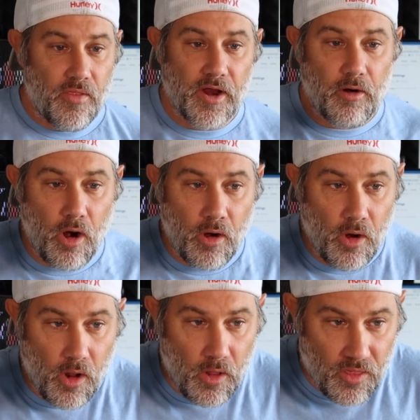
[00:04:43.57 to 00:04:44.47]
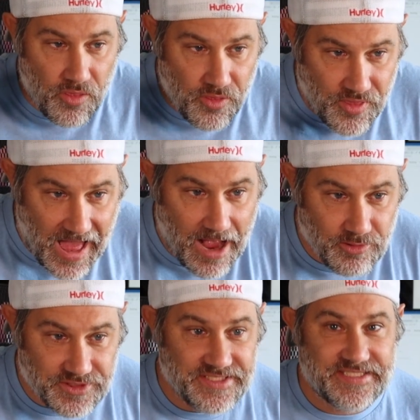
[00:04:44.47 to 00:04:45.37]
There are
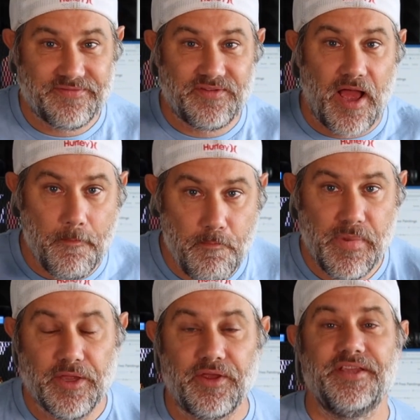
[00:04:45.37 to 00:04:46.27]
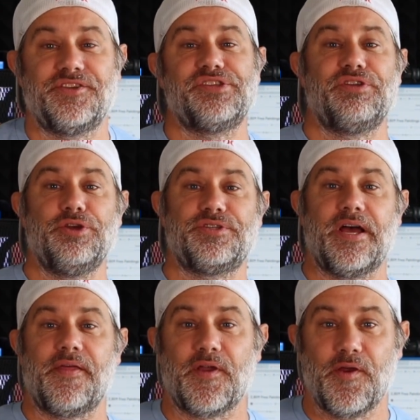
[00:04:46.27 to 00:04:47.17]
thousands, if not millions of dudes
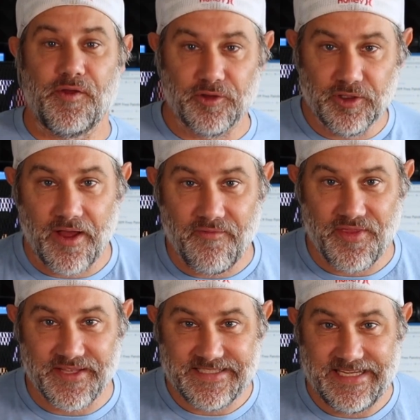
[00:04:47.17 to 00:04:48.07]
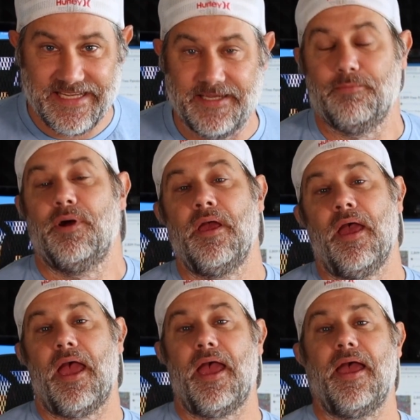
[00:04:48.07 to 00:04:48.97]
out there that love the team.
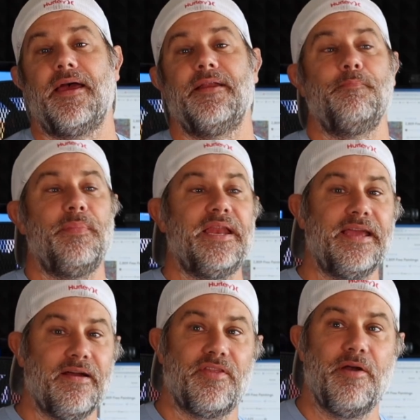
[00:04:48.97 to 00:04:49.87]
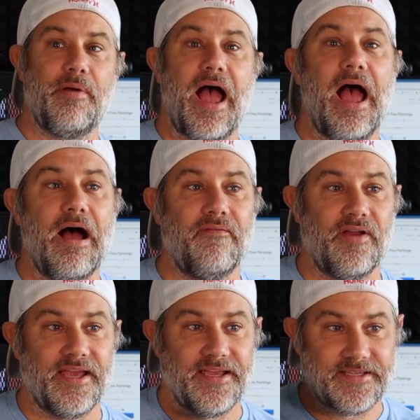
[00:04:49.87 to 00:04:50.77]
And many of them have
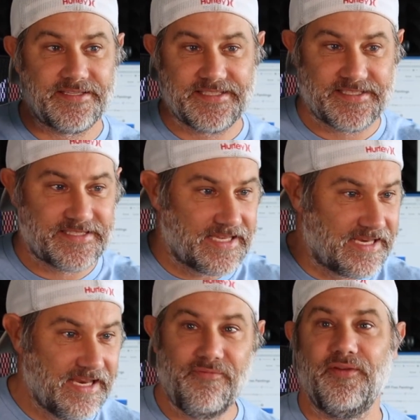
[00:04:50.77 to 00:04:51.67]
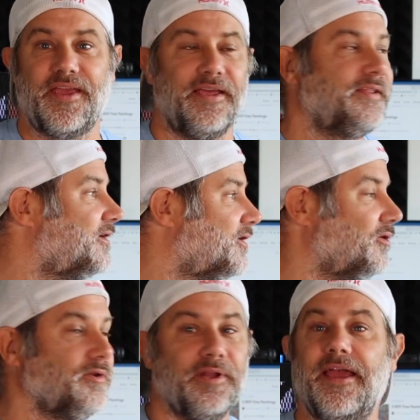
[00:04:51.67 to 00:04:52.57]
a significant
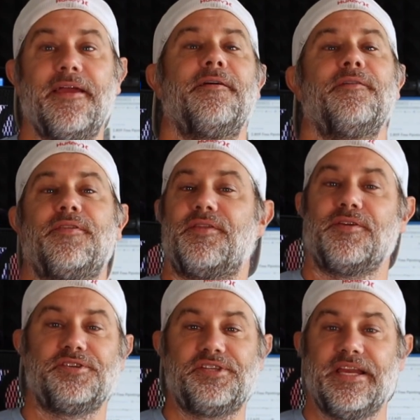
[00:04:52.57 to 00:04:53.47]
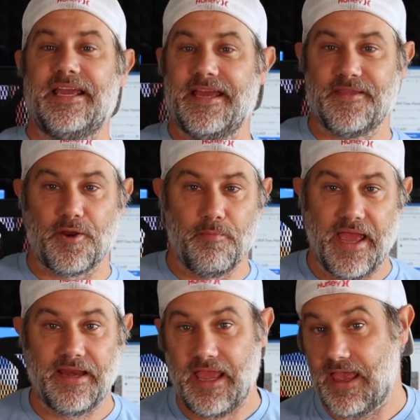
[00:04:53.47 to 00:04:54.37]
little lair that they're sitting in, their
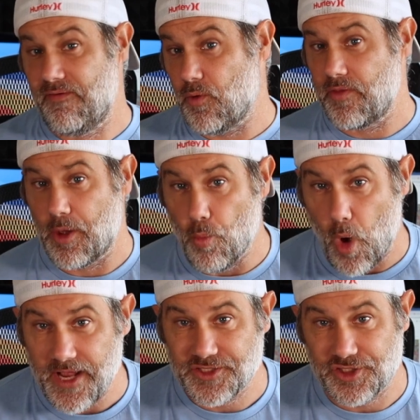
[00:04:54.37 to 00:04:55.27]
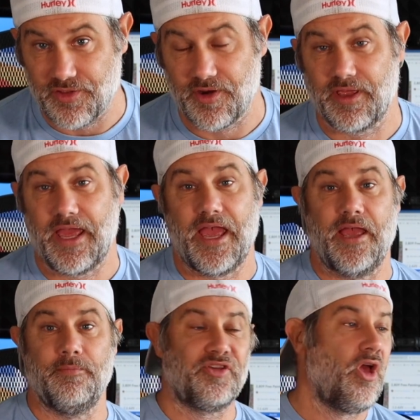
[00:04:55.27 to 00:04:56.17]
man cave, where they watch their
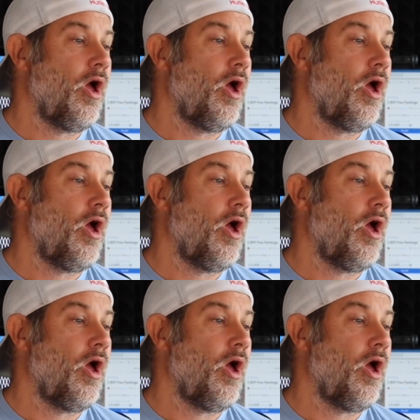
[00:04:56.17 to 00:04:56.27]
games